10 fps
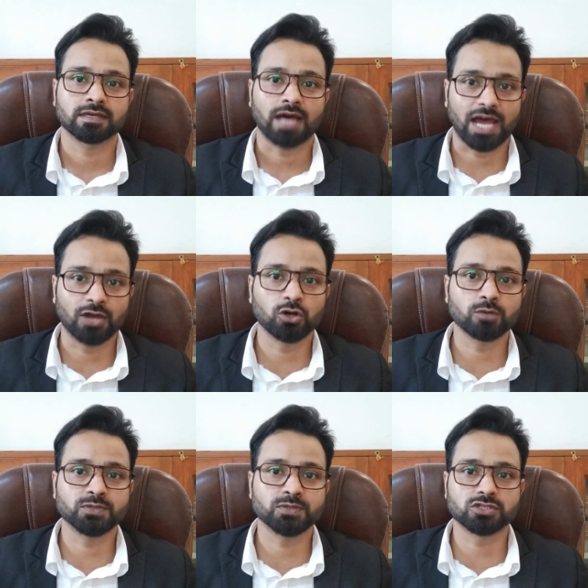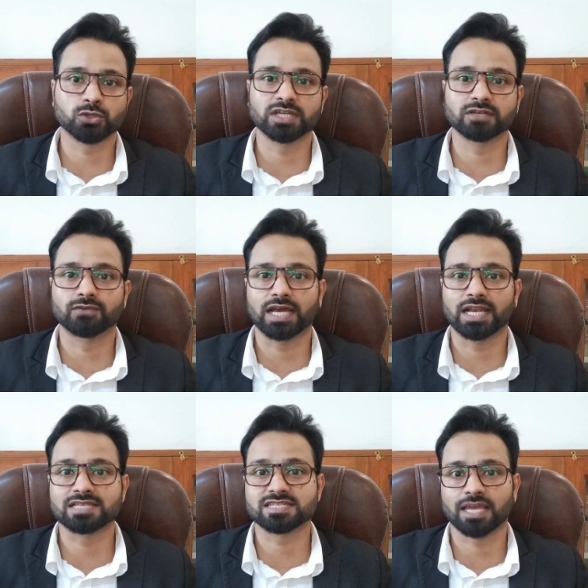I hope you are doing well
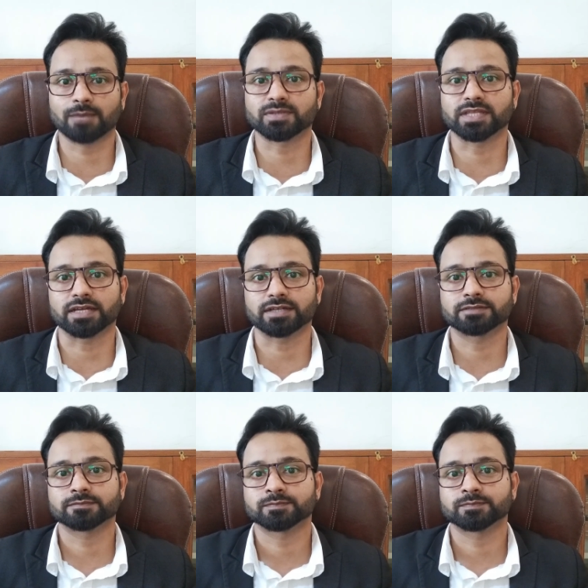and safe there.